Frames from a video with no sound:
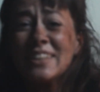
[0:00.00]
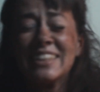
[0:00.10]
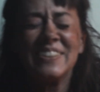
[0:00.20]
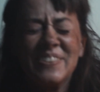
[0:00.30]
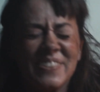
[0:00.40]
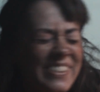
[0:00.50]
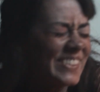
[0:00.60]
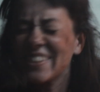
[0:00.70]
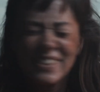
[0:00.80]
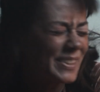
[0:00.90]
Oh,
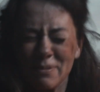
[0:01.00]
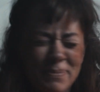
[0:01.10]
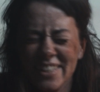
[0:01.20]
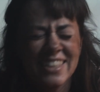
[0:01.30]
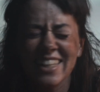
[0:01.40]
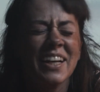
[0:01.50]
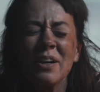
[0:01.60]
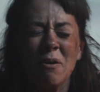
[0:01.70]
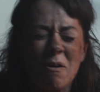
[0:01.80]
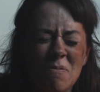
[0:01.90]
there's no place like
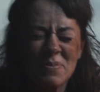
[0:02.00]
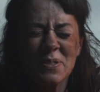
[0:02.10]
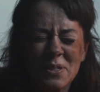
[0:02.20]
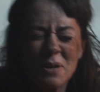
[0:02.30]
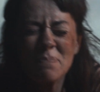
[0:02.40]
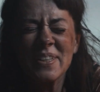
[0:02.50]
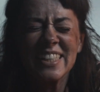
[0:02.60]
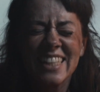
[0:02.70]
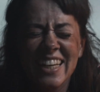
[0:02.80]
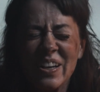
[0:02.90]
home. There's no place
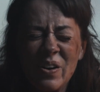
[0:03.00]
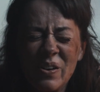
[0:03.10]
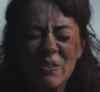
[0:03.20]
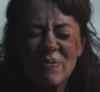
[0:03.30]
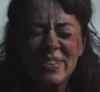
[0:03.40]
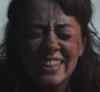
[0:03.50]
like home.